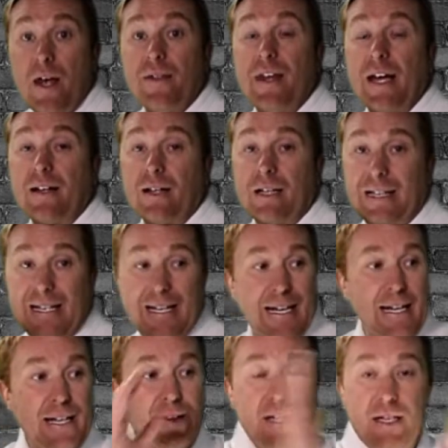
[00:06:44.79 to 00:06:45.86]
then
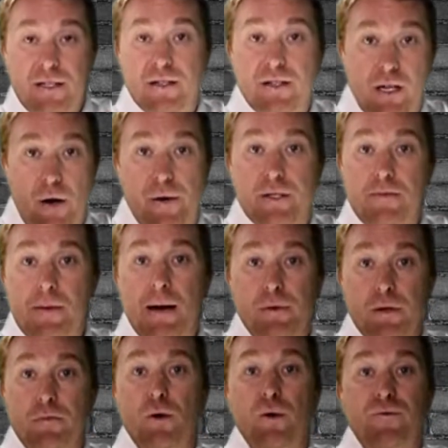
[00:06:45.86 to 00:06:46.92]
clearly this is going to be able to
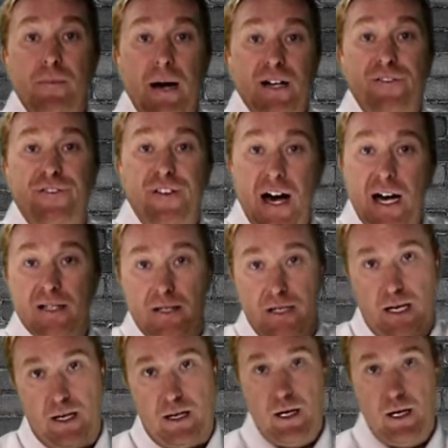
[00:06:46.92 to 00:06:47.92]
move much faster.